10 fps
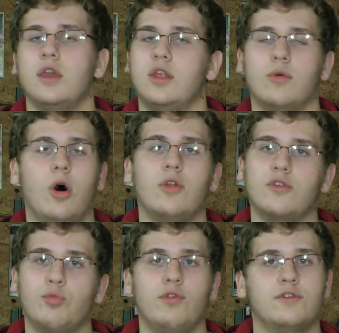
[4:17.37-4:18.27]
You know, all
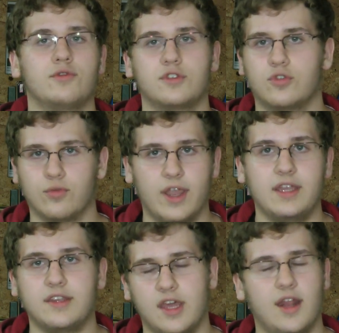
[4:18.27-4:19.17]
those movies were just
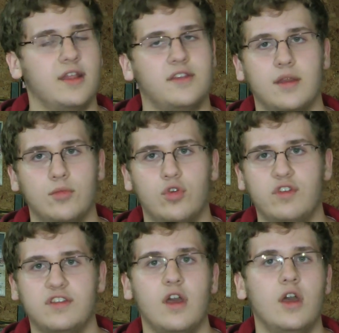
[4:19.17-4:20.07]
great, 10 out of 10
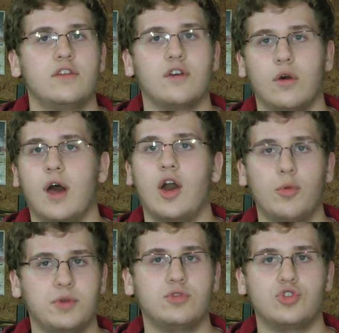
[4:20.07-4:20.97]
movies. So I
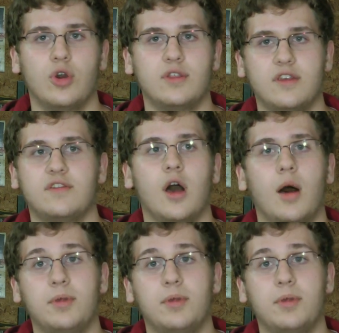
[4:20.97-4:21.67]
hope you enjoyed this.